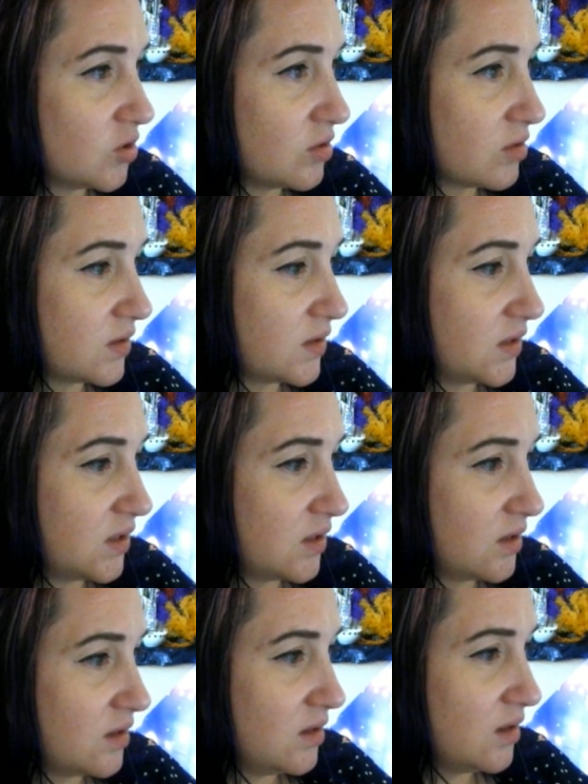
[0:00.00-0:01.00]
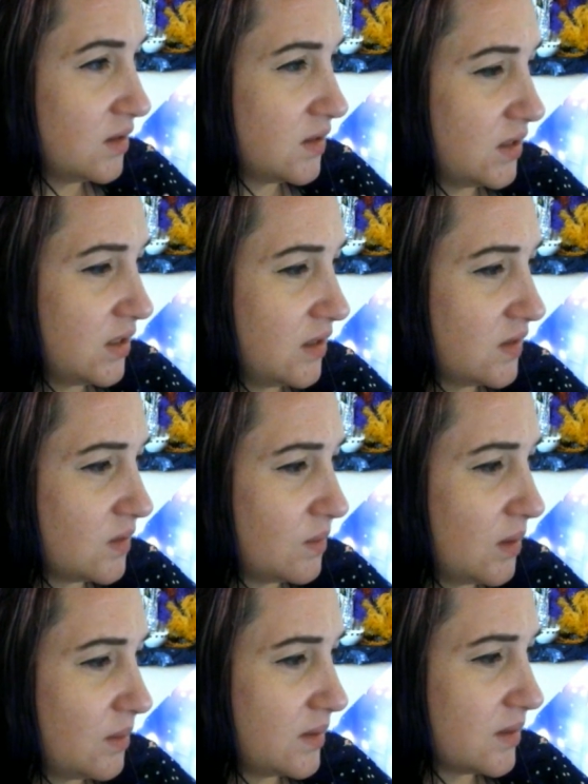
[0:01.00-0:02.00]
chocolatey and nutty,
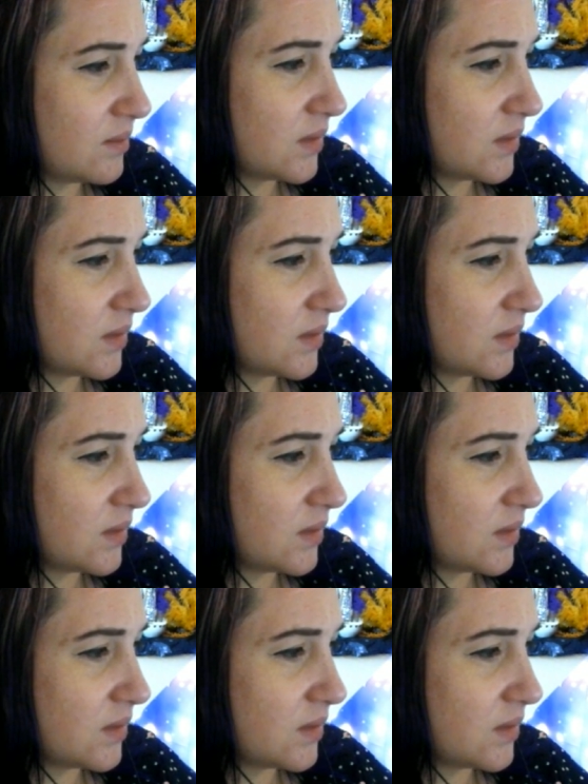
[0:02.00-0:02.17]
so maybe